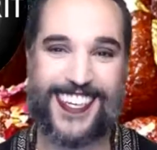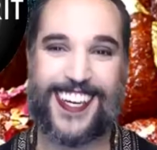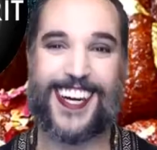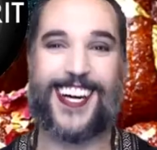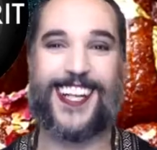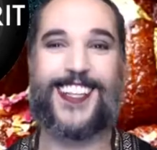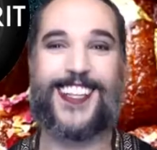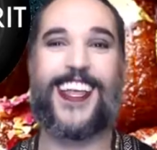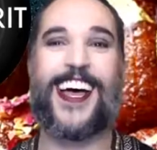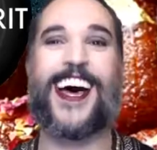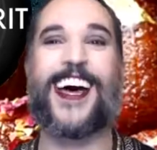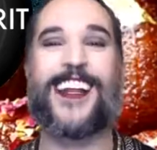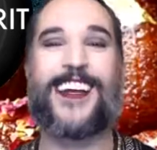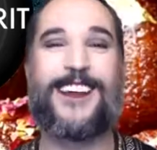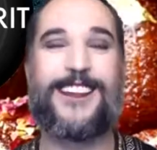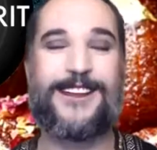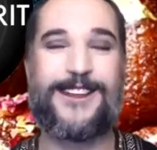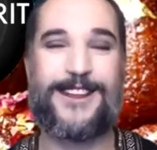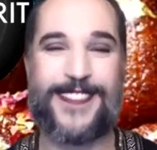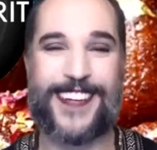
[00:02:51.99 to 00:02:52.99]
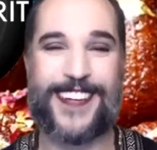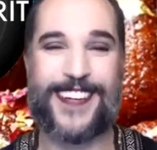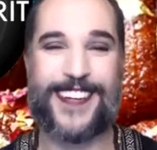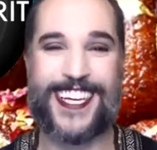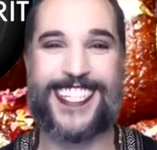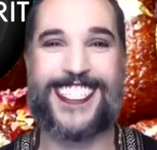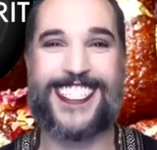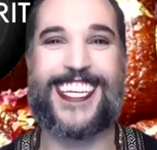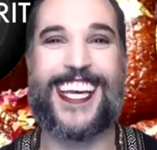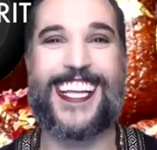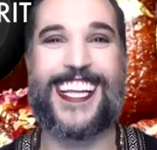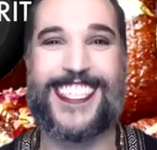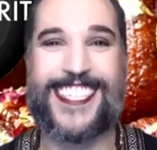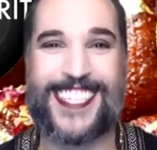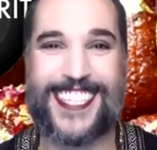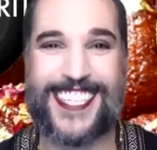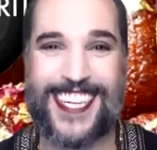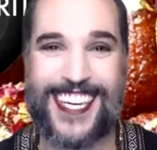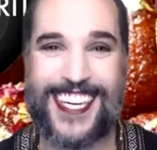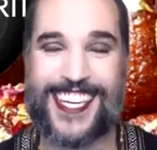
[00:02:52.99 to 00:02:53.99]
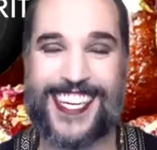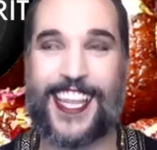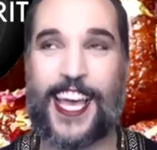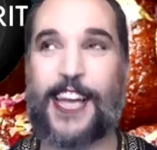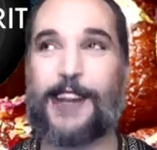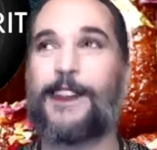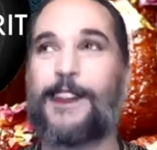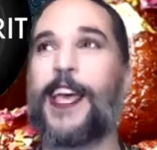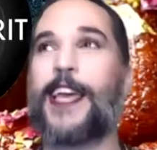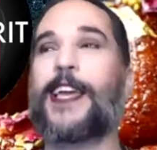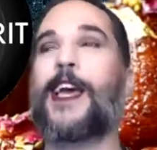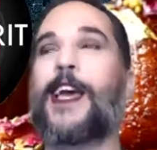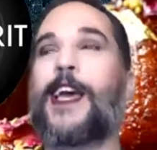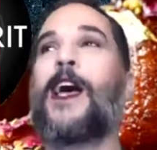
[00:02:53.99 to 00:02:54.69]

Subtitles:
a lot of intensity, a lot of like,